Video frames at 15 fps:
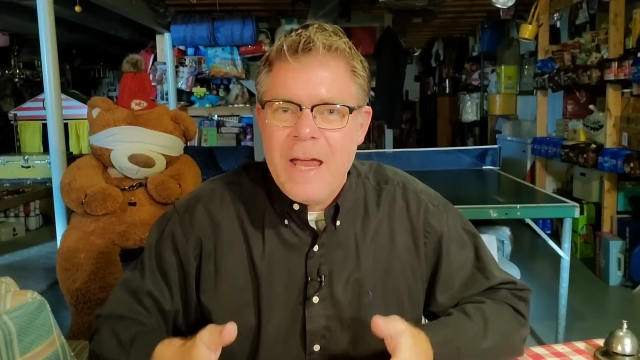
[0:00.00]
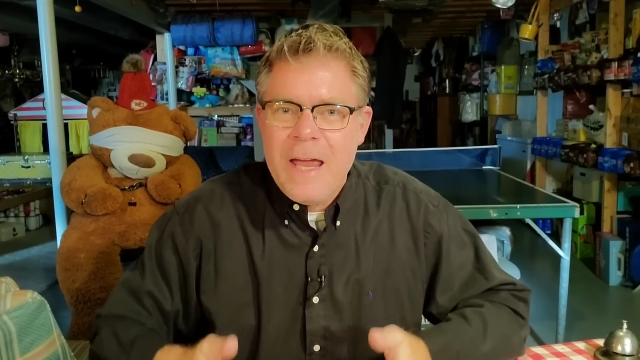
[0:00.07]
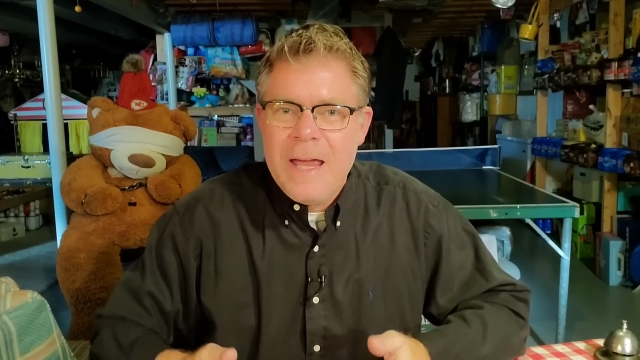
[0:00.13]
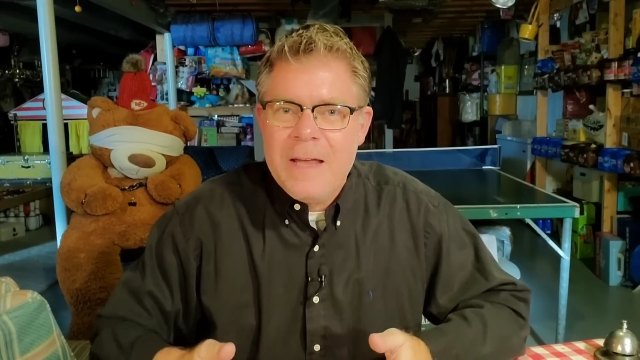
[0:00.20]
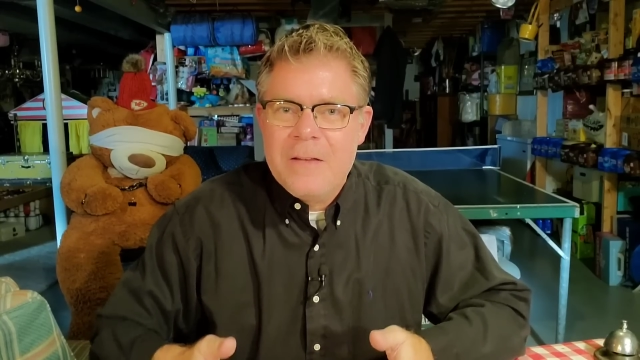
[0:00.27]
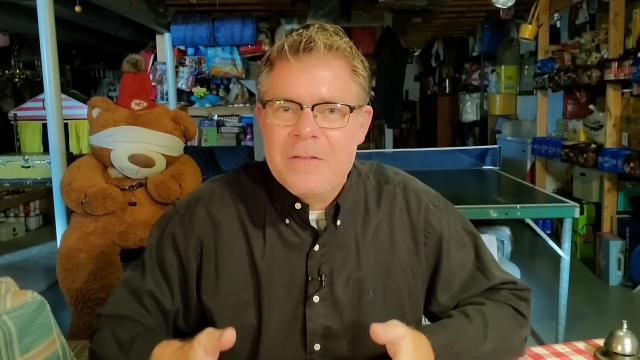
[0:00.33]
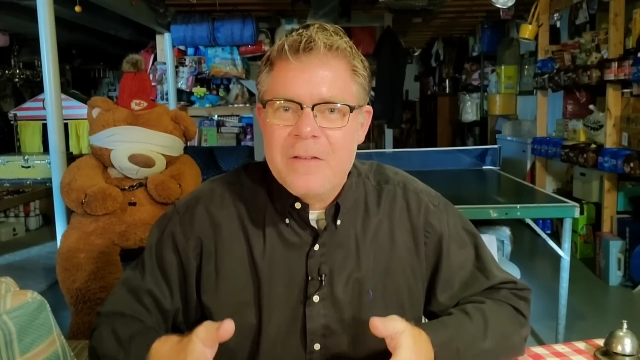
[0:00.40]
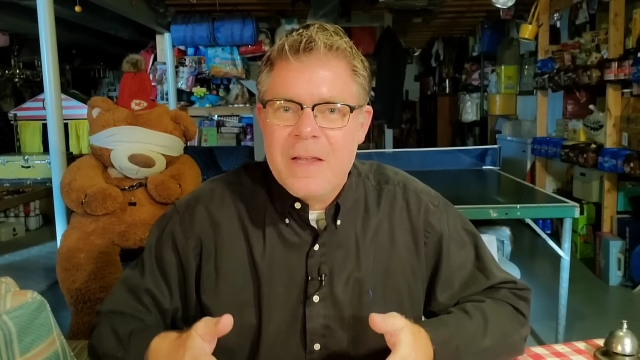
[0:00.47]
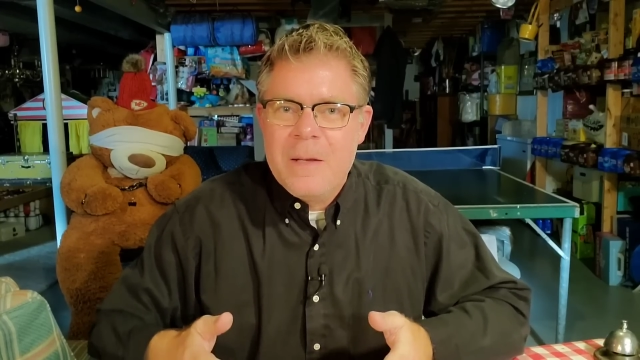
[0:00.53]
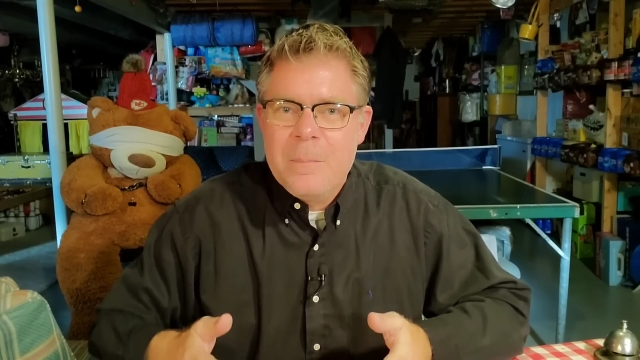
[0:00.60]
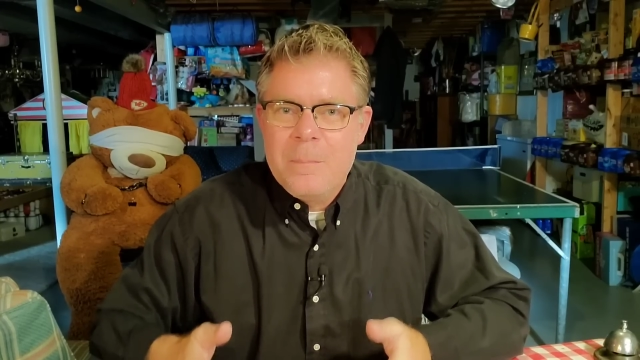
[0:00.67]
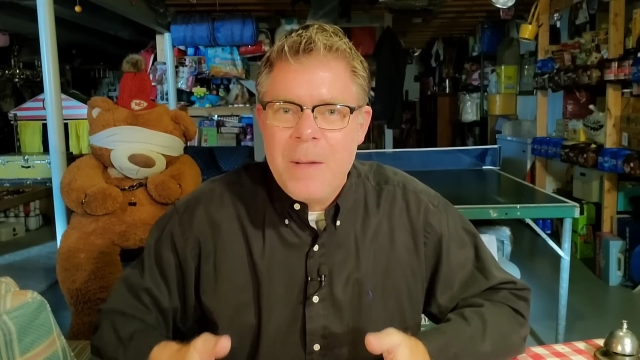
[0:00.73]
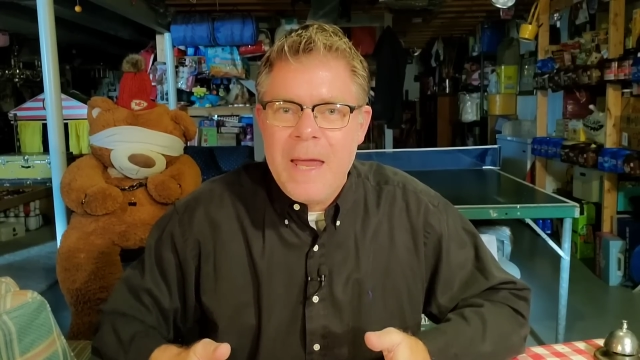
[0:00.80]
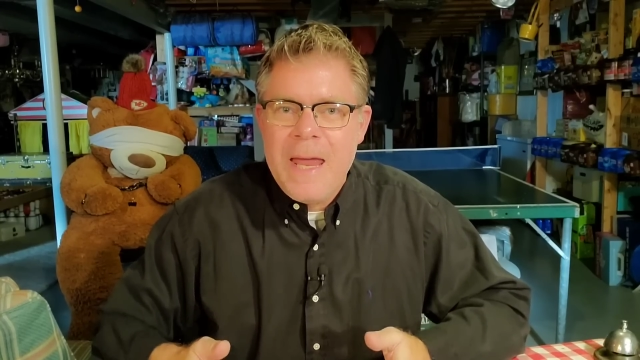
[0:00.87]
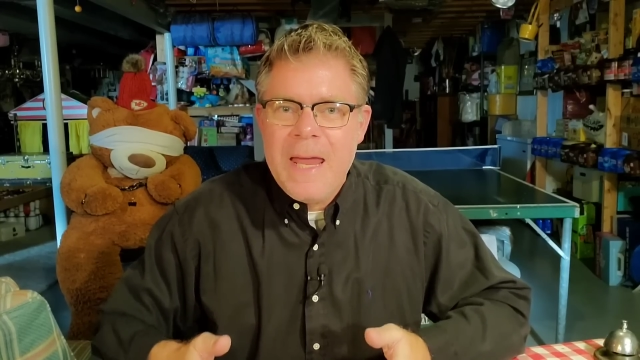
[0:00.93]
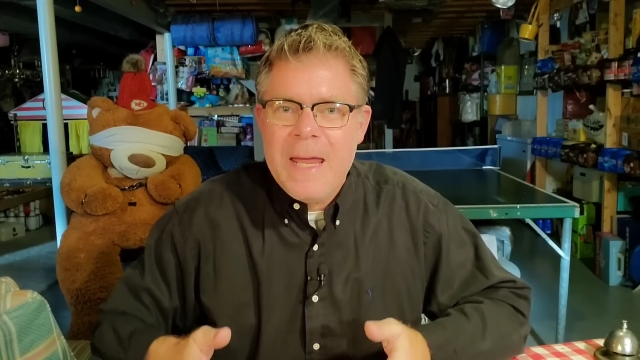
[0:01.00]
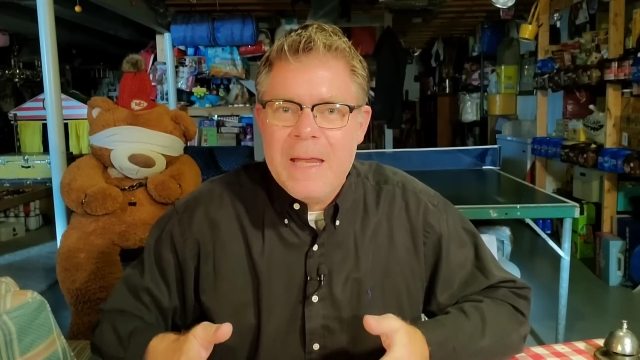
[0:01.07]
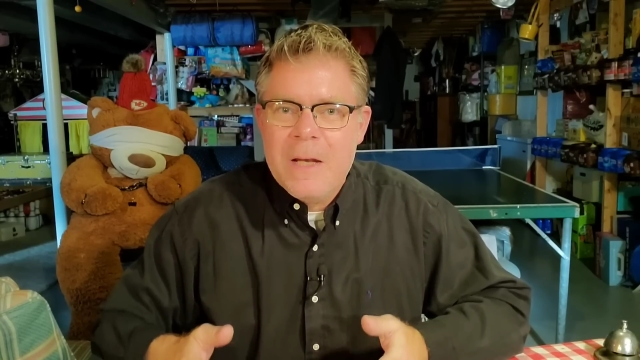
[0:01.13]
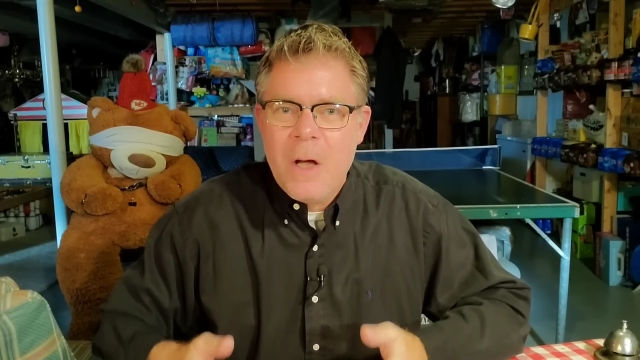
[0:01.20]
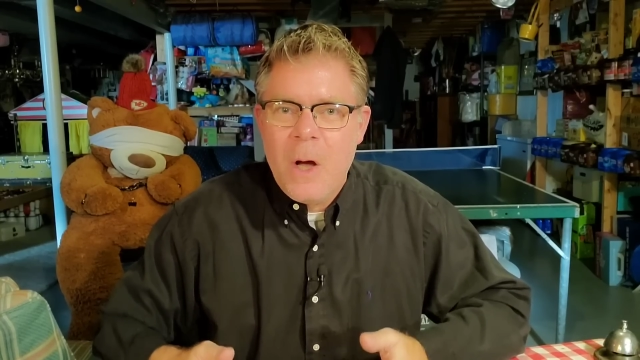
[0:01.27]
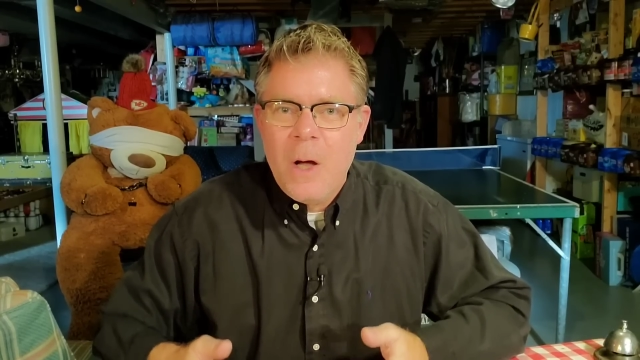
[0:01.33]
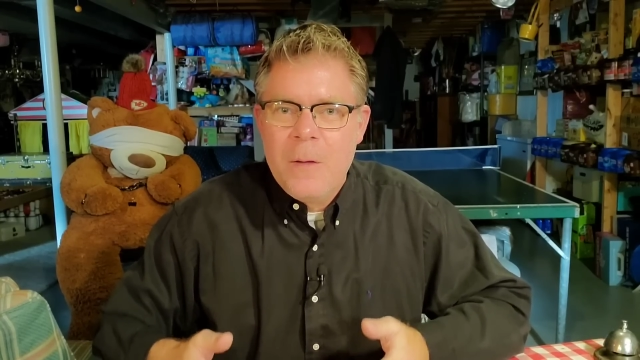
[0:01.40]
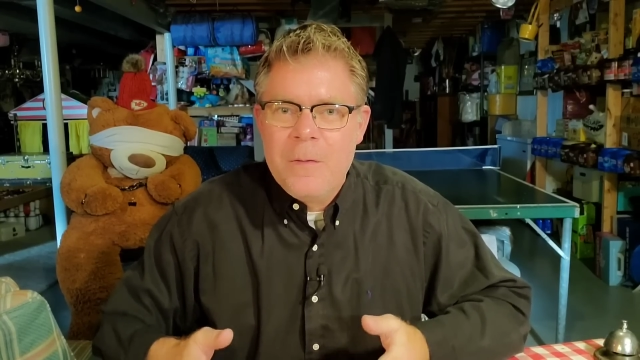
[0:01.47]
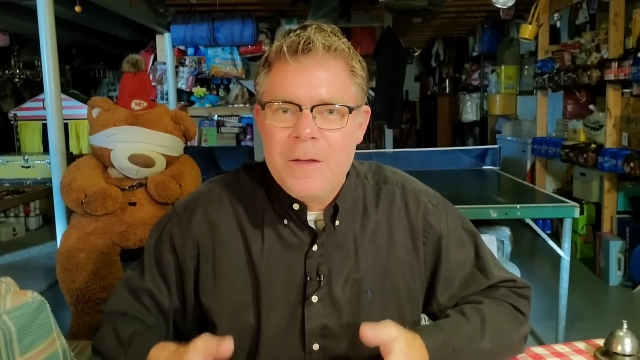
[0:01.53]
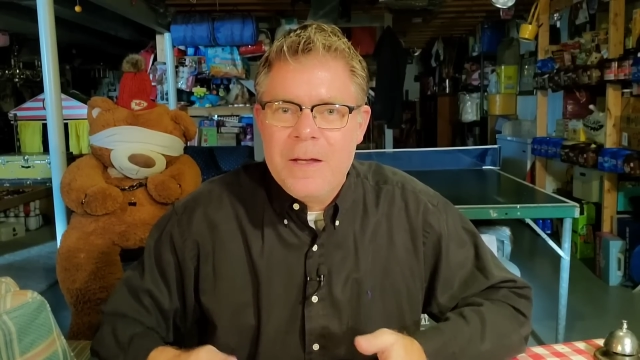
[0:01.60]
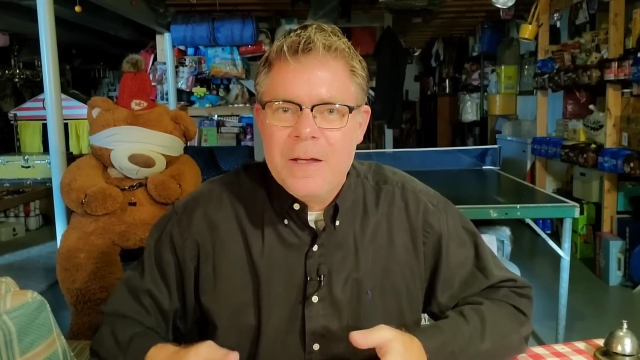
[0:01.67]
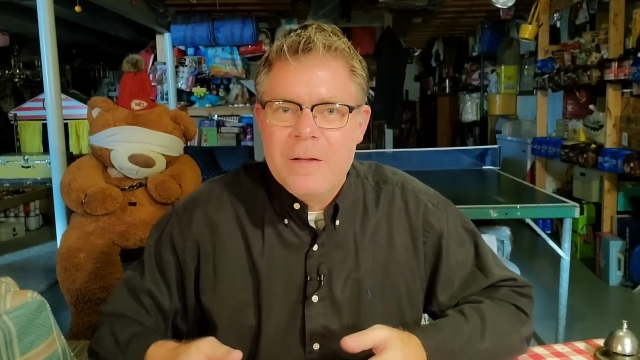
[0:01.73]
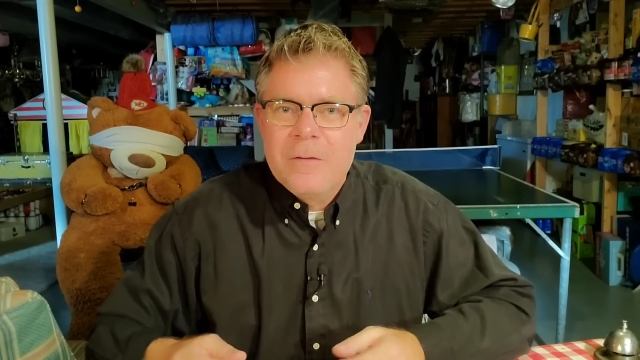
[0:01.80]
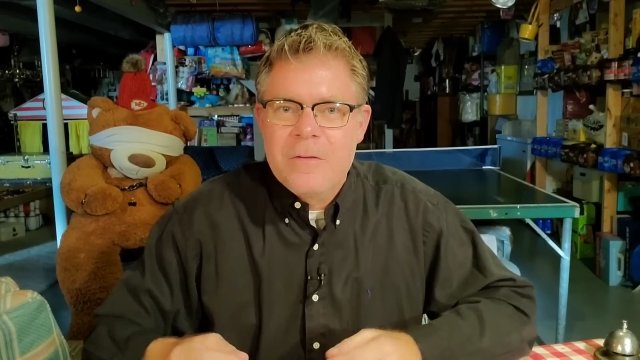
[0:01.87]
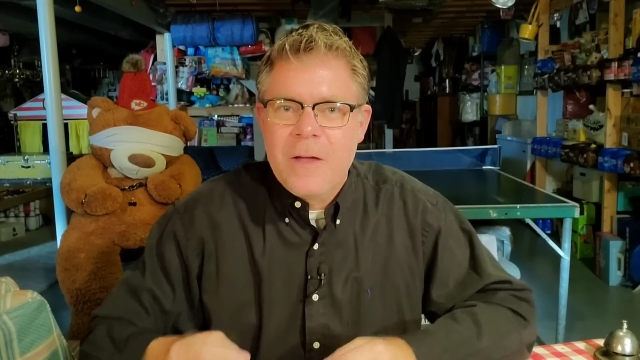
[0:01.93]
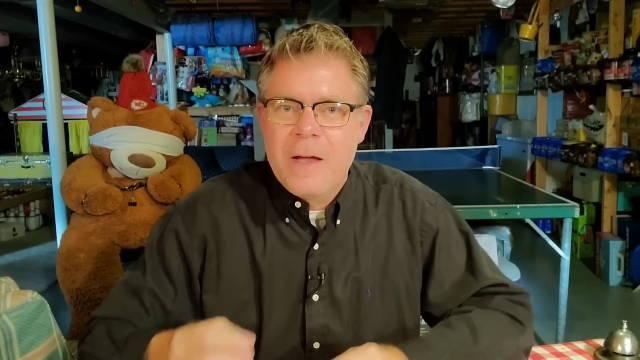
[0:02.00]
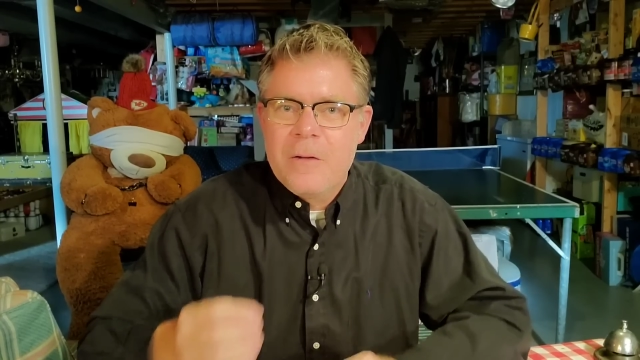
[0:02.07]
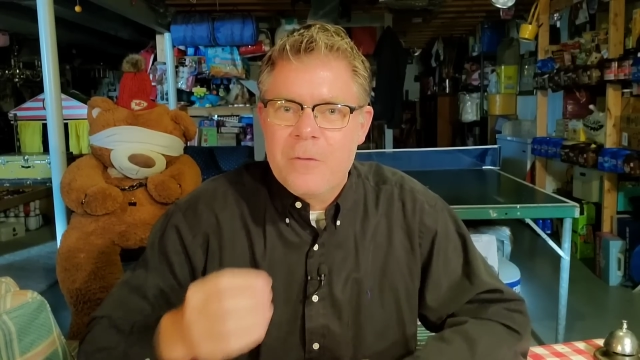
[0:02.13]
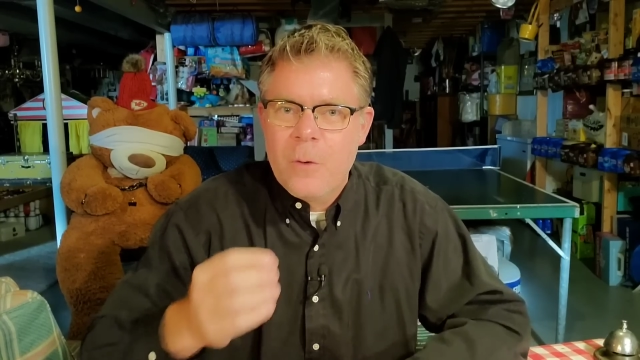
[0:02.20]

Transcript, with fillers: angst and pain on the inside.